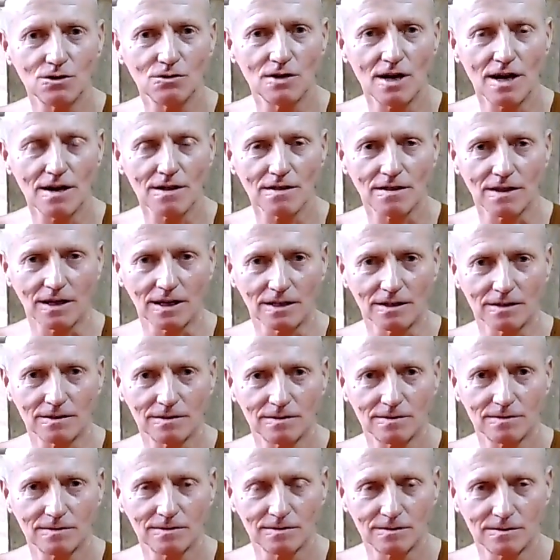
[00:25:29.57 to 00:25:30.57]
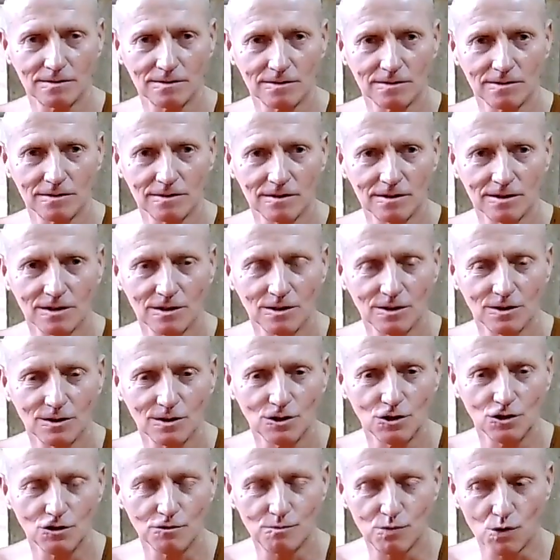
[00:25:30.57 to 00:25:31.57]
You've brought no refreshments
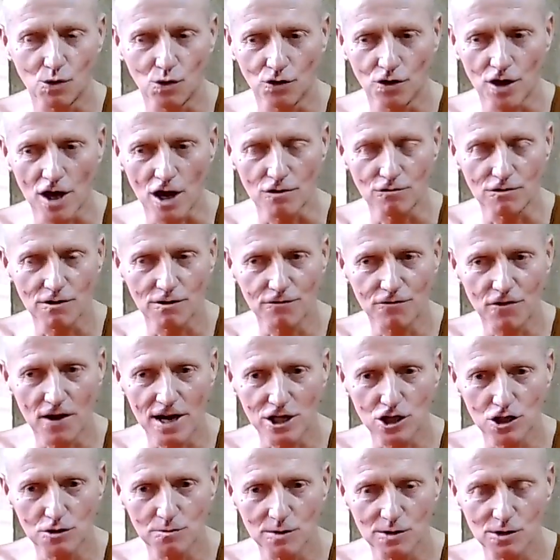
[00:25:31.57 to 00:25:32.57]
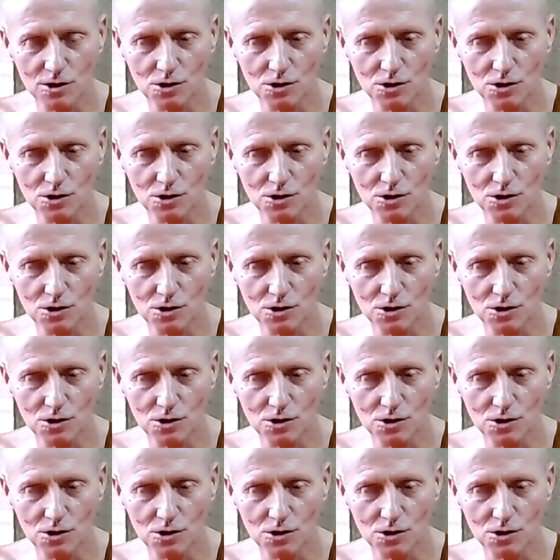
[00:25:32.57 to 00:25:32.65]
with you, no snacks,